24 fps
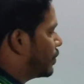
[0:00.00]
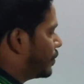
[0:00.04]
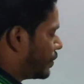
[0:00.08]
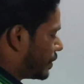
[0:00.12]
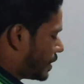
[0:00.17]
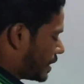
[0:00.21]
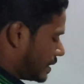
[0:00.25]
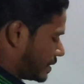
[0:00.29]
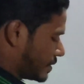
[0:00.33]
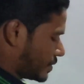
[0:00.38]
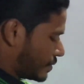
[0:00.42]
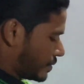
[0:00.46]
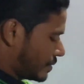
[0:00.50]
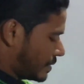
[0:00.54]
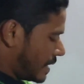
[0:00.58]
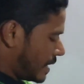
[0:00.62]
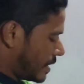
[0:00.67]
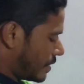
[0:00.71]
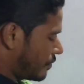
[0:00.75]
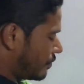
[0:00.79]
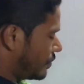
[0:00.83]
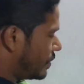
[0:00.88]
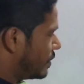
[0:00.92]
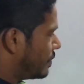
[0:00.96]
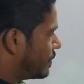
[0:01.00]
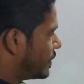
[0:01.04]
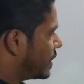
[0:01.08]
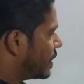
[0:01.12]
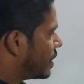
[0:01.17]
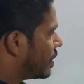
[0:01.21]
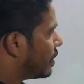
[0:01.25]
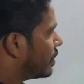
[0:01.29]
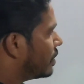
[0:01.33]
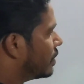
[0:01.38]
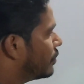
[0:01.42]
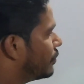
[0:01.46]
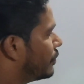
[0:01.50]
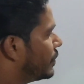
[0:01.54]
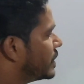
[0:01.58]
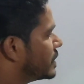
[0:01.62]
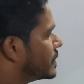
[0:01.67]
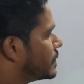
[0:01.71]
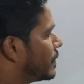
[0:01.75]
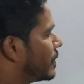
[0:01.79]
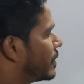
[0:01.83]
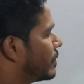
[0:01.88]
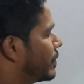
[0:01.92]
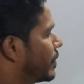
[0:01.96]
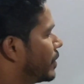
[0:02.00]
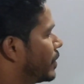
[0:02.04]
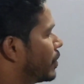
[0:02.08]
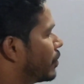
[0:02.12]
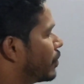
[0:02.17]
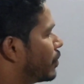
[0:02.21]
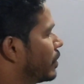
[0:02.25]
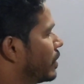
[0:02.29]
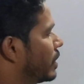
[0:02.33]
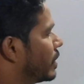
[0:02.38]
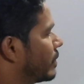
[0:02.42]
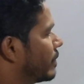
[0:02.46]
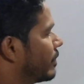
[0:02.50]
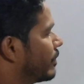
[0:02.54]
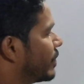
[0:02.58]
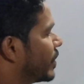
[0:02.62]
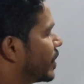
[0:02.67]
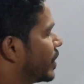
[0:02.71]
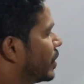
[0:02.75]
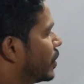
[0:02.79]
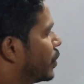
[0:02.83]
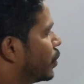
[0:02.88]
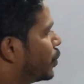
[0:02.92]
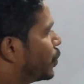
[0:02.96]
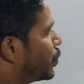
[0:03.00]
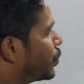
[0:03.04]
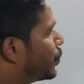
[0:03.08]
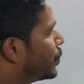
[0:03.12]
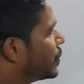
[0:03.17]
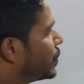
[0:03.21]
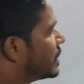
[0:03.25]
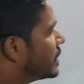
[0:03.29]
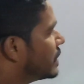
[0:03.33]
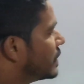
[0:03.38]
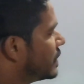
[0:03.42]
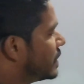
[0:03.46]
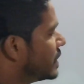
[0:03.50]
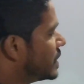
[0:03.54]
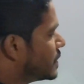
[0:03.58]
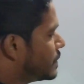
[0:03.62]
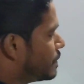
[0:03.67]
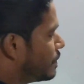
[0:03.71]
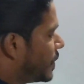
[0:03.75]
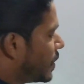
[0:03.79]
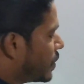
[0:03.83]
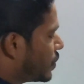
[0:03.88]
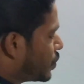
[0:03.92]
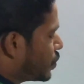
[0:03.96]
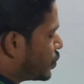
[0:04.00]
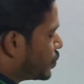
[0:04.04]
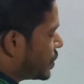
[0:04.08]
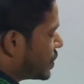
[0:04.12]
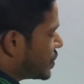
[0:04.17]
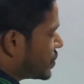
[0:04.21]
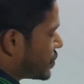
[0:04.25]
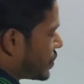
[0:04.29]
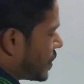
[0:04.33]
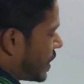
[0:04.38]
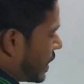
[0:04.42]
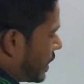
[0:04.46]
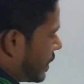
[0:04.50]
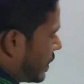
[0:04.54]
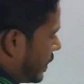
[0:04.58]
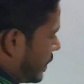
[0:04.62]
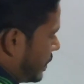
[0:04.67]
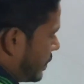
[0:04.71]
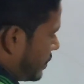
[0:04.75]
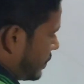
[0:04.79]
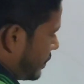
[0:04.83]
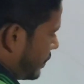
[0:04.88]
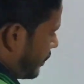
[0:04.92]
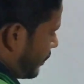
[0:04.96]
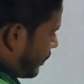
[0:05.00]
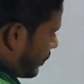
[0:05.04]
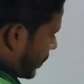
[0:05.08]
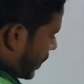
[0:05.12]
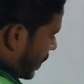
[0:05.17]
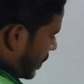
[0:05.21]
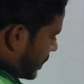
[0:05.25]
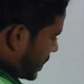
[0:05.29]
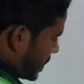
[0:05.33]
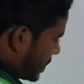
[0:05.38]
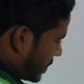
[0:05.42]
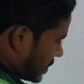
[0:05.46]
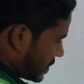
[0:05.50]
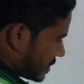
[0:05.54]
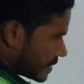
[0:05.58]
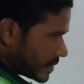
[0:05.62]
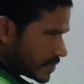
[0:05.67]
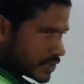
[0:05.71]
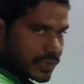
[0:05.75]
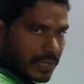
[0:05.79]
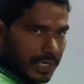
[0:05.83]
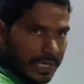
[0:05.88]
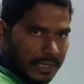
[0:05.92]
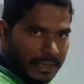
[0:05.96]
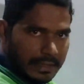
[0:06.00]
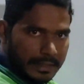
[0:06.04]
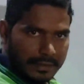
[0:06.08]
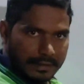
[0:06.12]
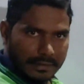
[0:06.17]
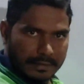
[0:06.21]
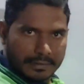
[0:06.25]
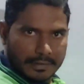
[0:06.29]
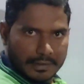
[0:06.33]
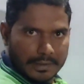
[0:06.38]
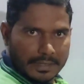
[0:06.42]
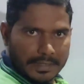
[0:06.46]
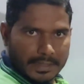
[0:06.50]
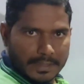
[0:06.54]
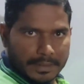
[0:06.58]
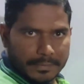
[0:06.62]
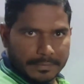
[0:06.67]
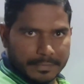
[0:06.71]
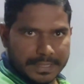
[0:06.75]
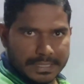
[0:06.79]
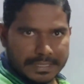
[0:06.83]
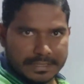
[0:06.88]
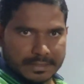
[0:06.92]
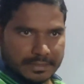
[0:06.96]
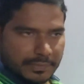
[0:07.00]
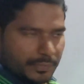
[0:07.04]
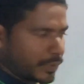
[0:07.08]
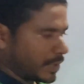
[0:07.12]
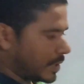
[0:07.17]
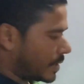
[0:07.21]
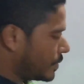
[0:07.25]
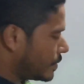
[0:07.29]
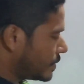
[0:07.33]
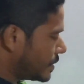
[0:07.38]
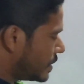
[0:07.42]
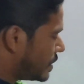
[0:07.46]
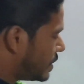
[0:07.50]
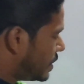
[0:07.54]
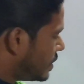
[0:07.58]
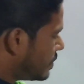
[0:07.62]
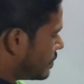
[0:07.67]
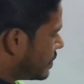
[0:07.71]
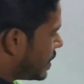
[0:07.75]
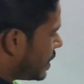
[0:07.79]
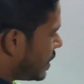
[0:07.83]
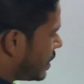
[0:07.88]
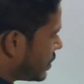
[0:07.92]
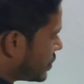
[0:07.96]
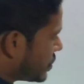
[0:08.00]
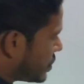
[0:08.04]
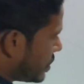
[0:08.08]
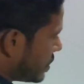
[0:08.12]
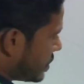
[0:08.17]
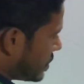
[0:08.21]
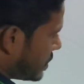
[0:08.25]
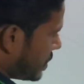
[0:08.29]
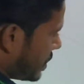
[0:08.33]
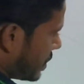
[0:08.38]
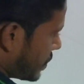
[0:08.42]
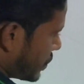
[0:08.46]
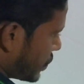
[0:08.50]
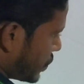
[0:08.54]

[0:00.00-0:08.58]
Okay, so that will be always perpendicular with respect to the strike line. Means this is the strike line, means whatever the dip direction is there,